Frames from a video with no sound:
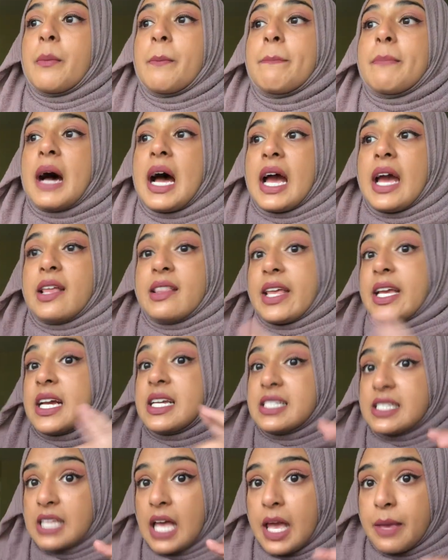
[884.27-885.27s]
My like
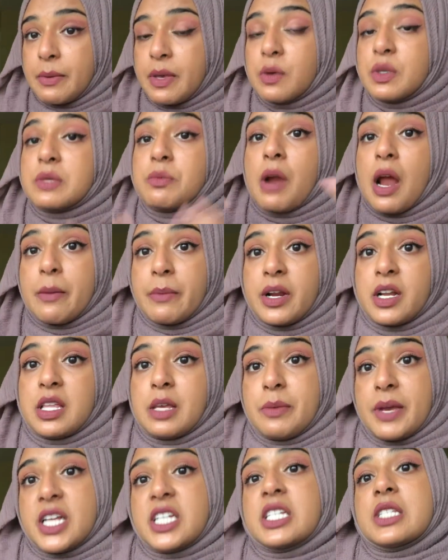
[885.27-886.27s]
assignment was
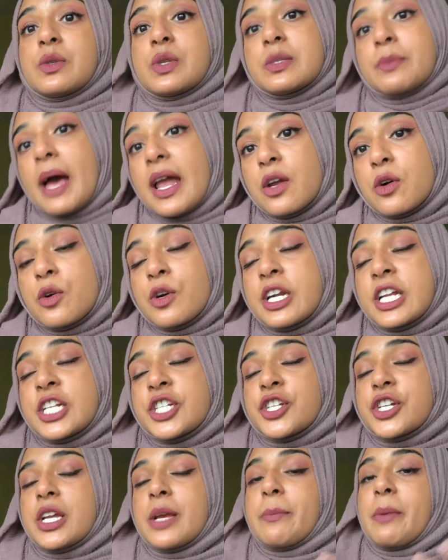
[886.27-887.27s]
primarily patients with spinal cord
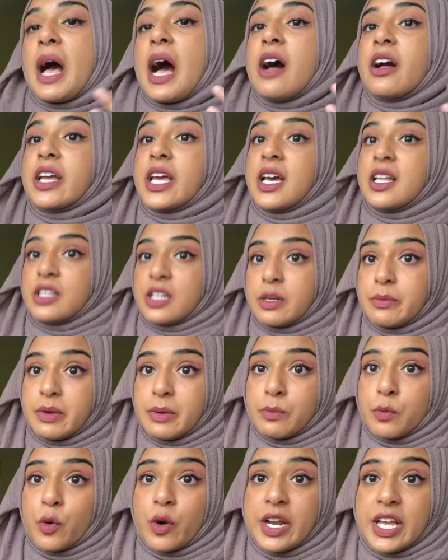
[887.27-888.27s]
injury, but I'll get a little
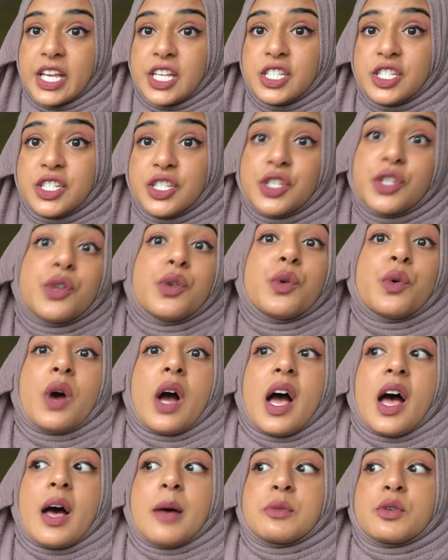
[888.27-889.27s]
bit more into
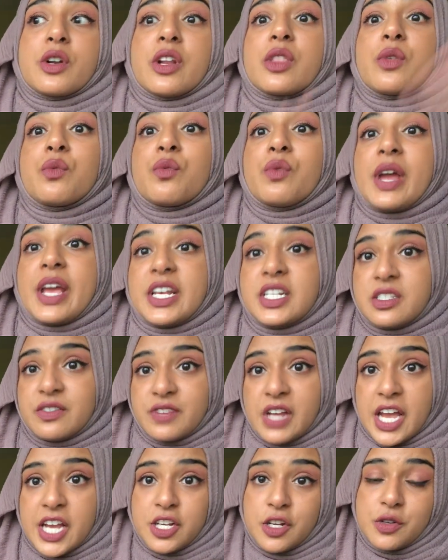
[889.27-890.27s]
sort of the range of
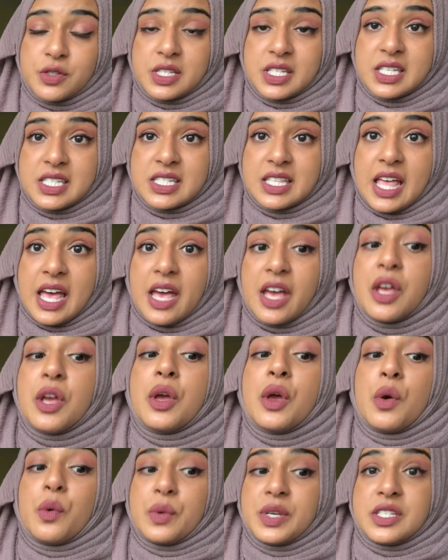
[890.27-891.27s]
diagnoses that
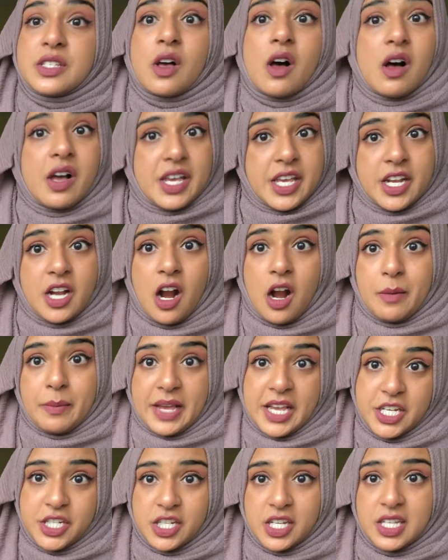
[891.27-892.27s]
we saw in our
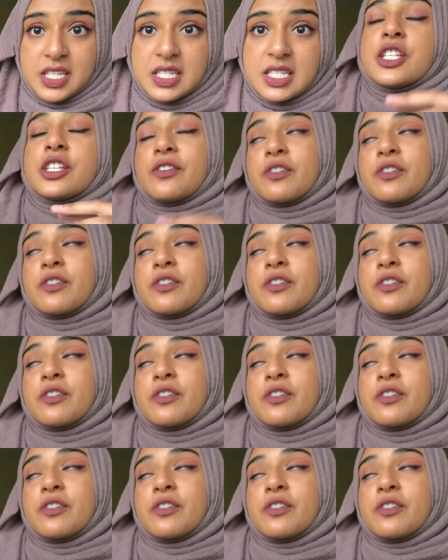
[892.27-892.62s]
patients.